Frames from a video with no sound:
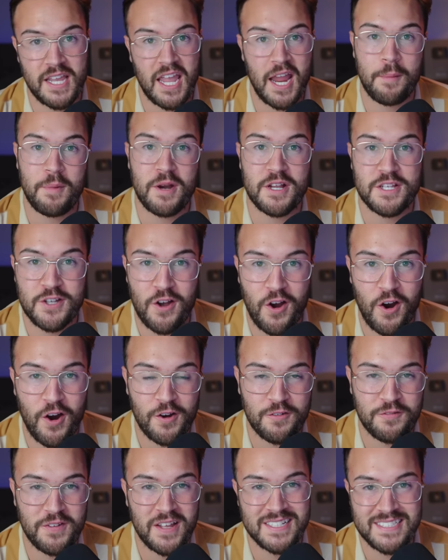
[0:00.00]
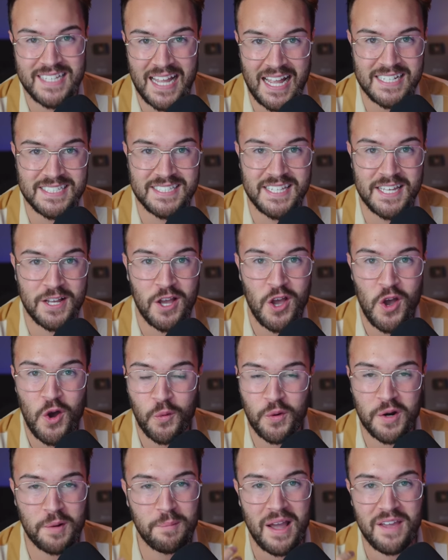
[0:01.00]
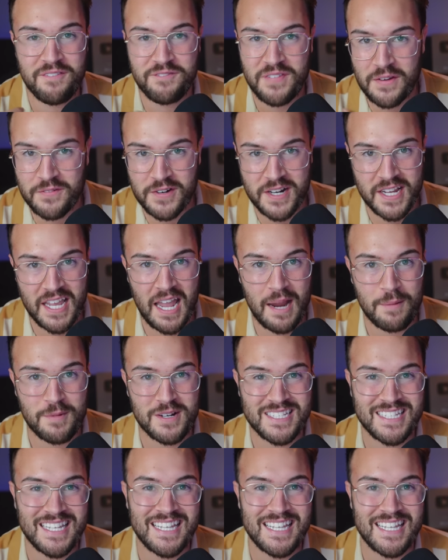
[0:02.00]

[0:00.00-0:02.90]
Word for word: cameras are fantastic. One of my favorite cameras